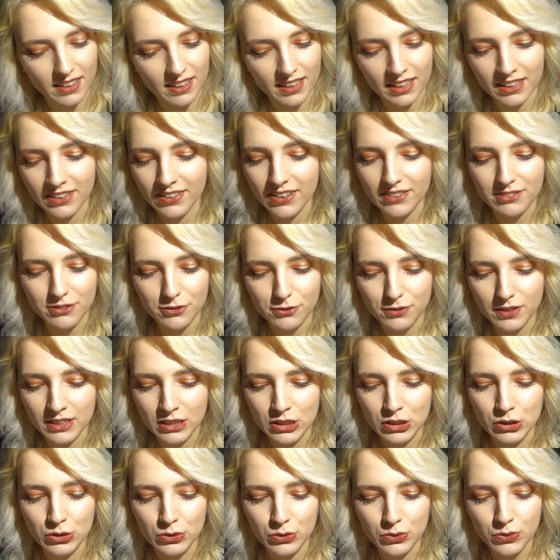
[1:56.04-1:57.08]
and you have to find a
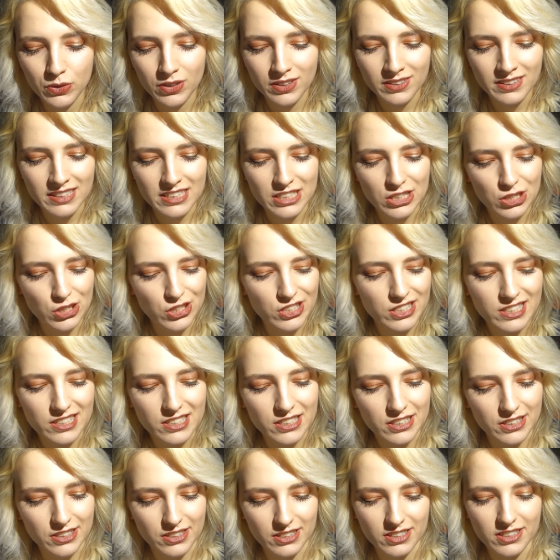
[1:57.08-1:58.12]
new one that's just as
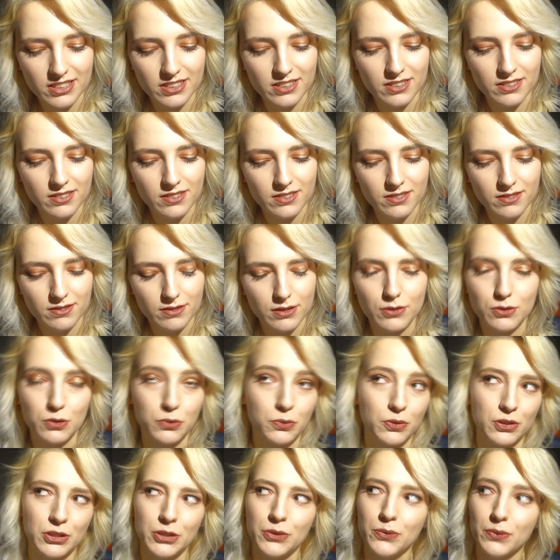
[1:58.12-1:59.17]
good, if the
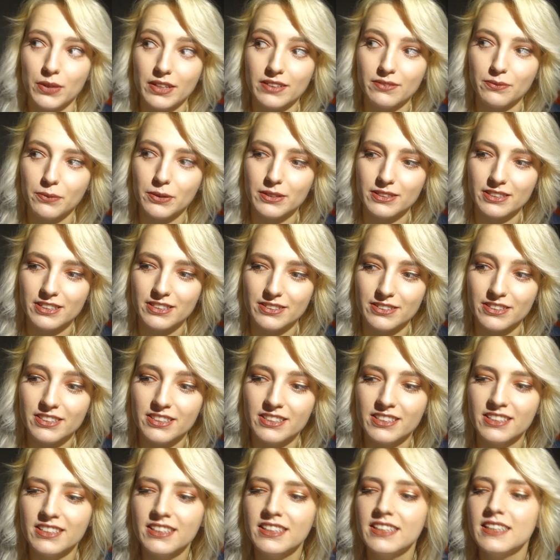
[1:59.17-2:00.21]
one you read was good.
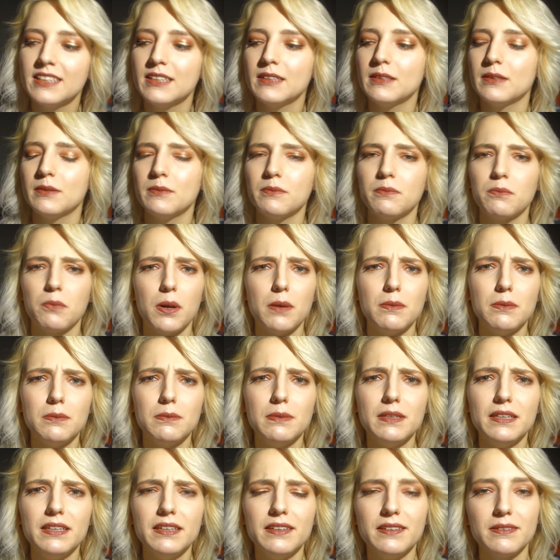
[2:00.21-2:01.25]

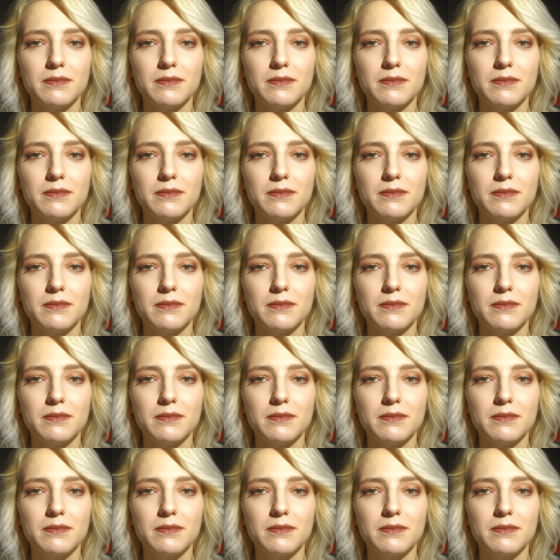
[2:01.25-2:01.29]
Probably,